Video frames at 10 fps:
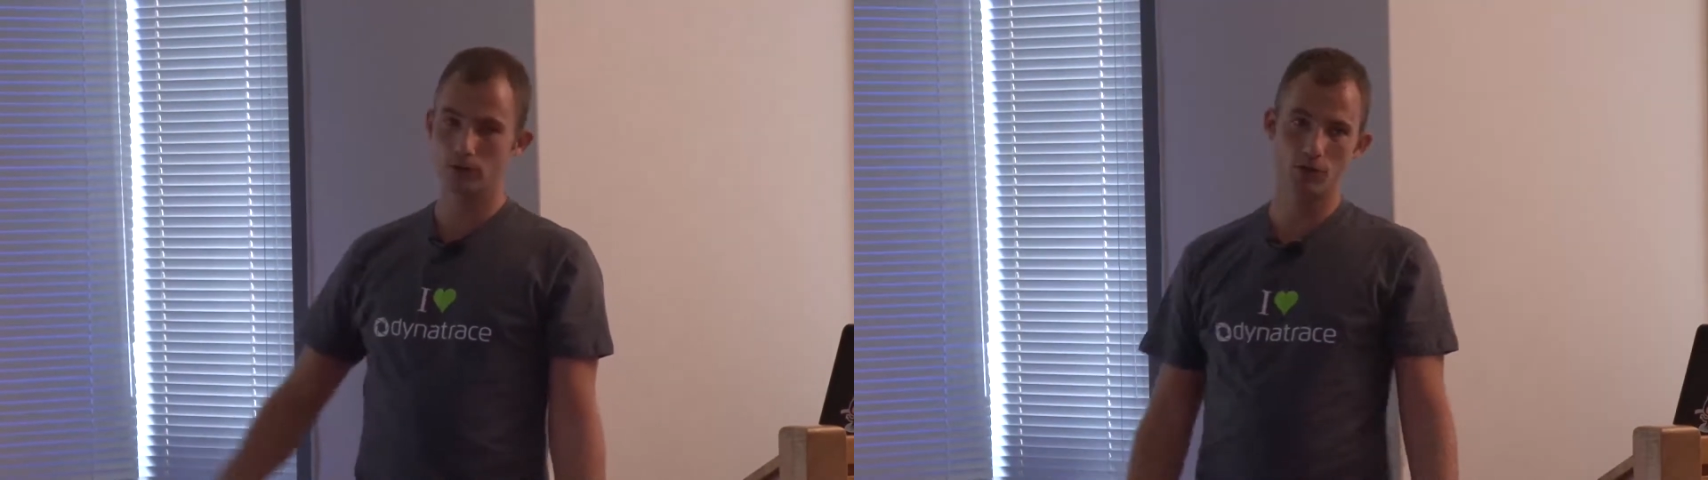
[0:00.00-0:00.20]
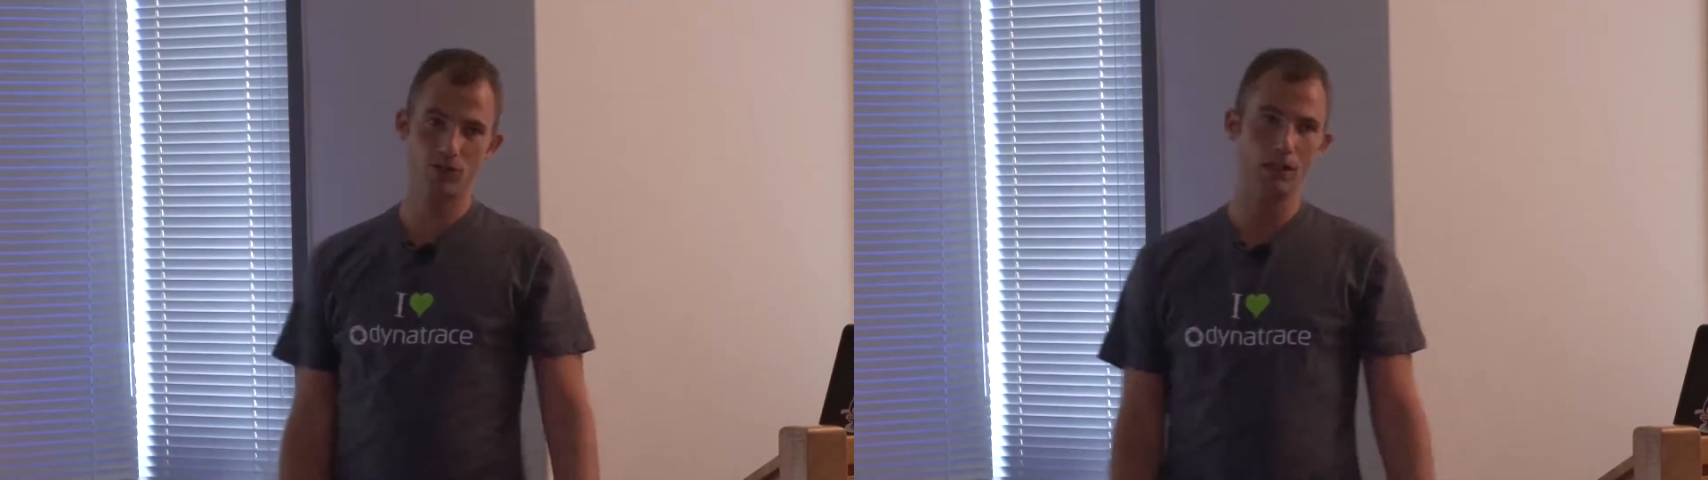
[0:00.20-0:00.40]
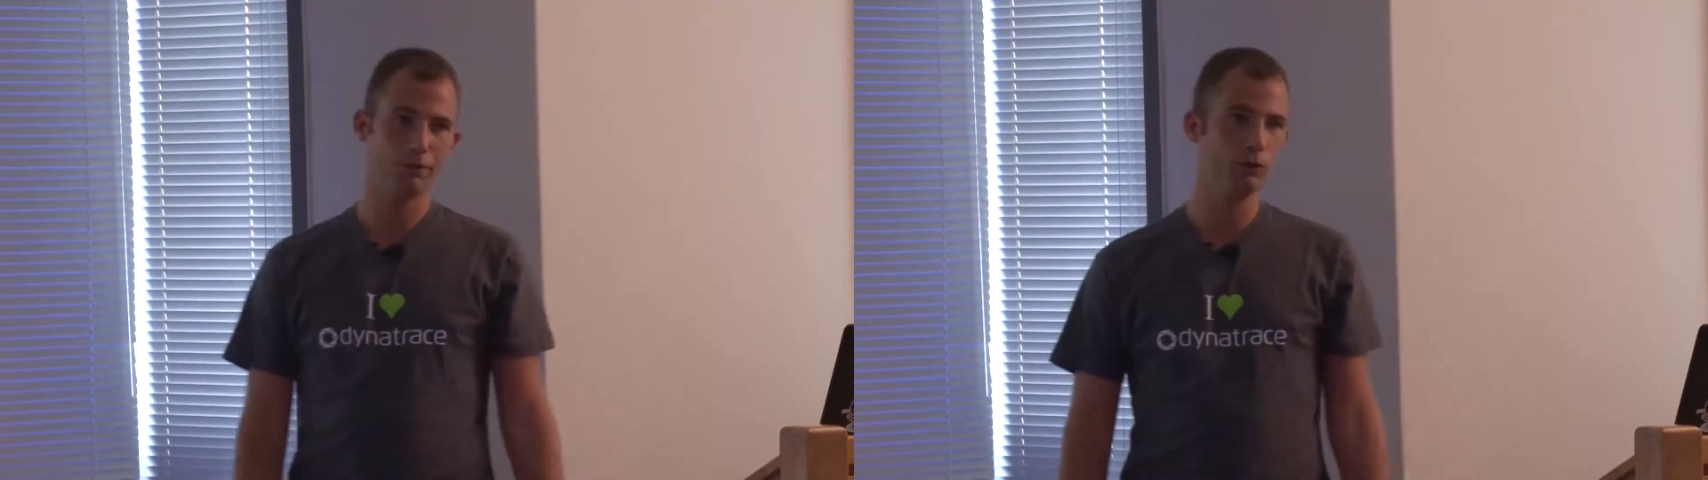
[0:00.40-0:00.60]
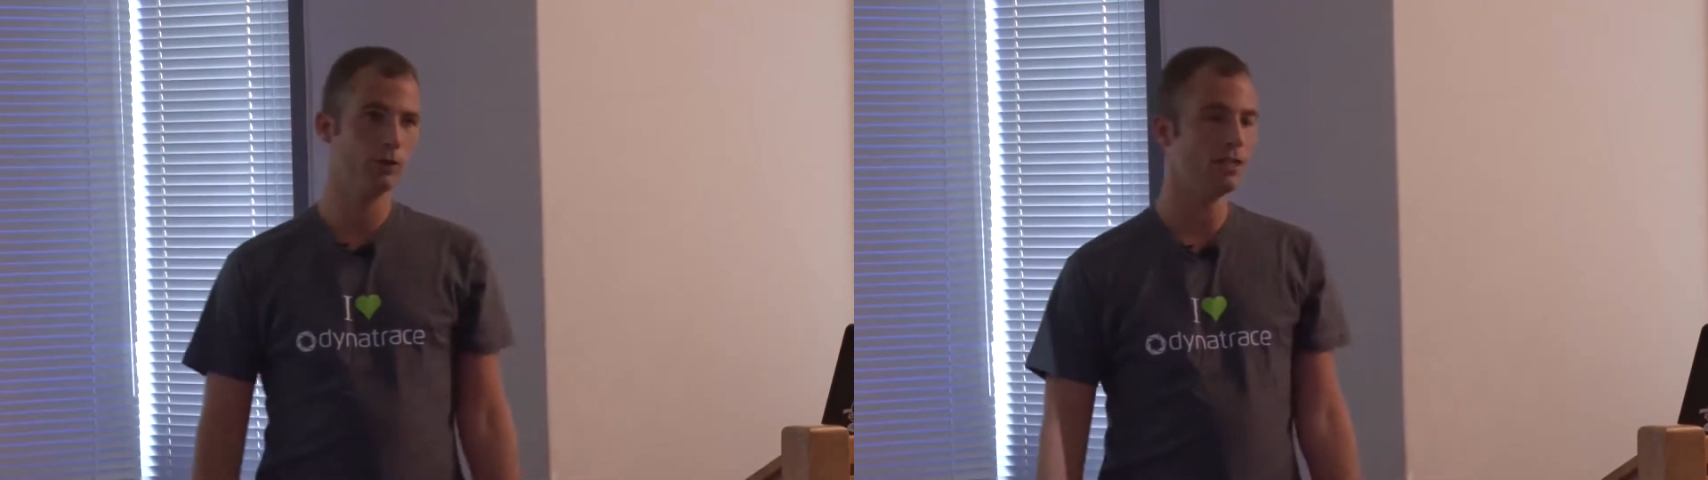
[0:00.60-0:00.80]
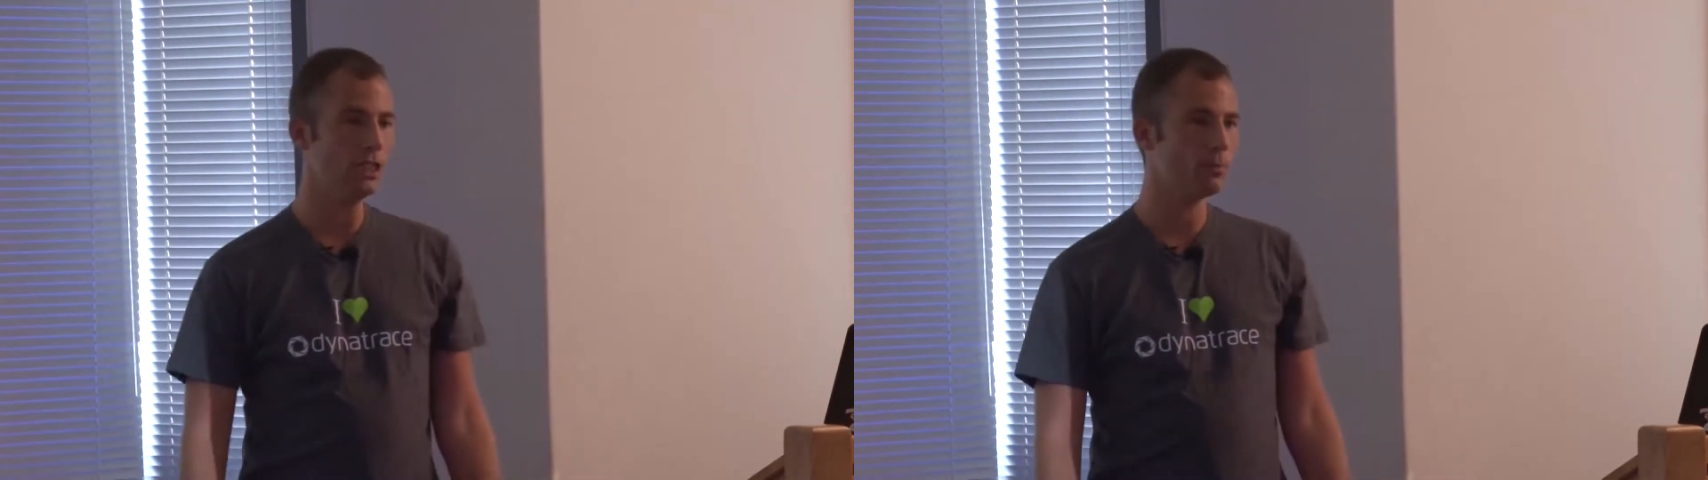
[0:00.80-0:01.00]
yourself and
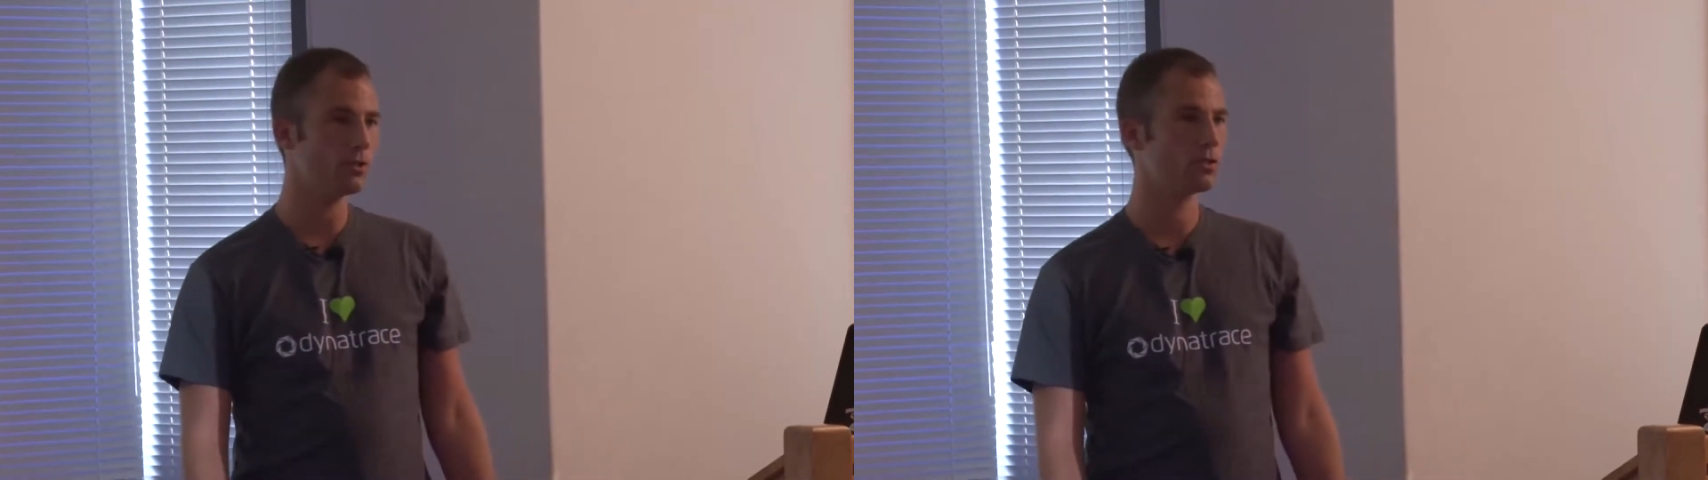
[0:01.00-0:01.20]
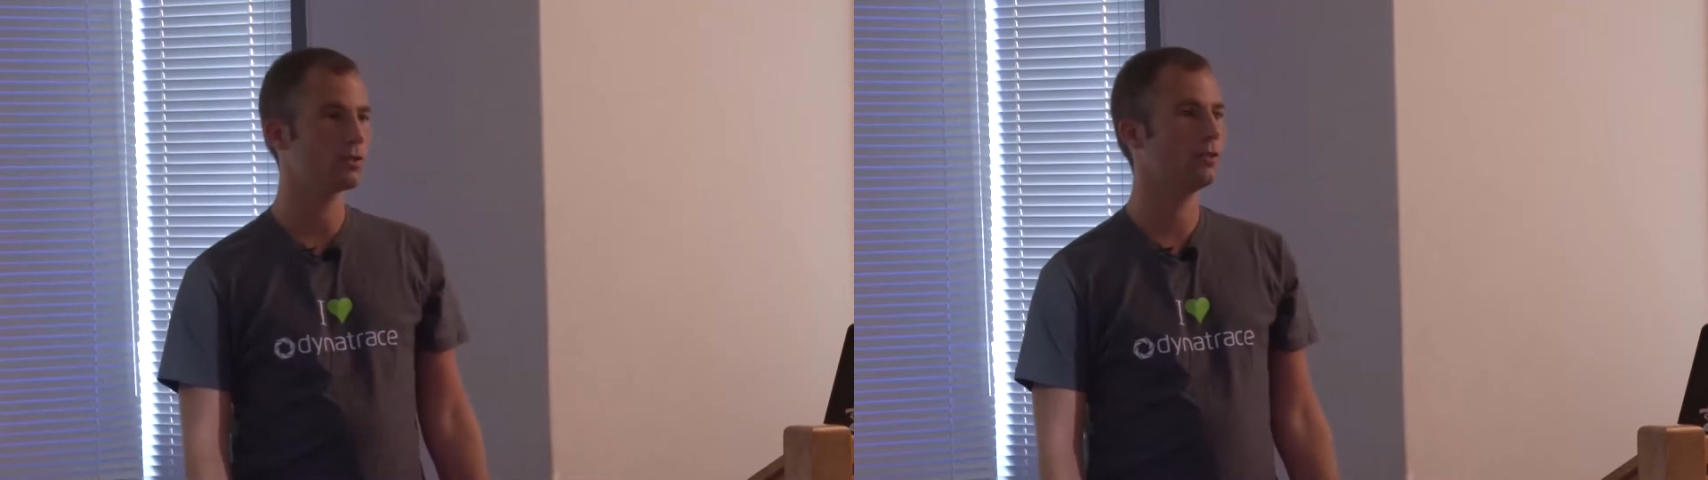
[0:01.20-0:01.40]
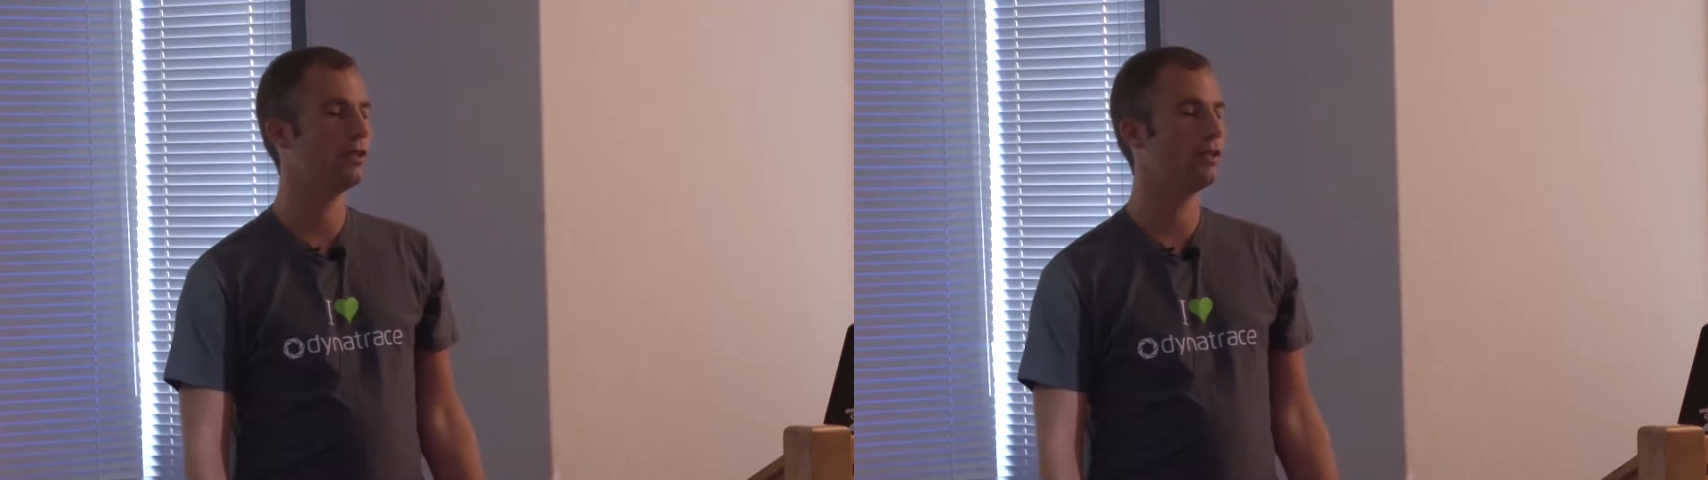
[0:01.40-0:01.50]
your teams.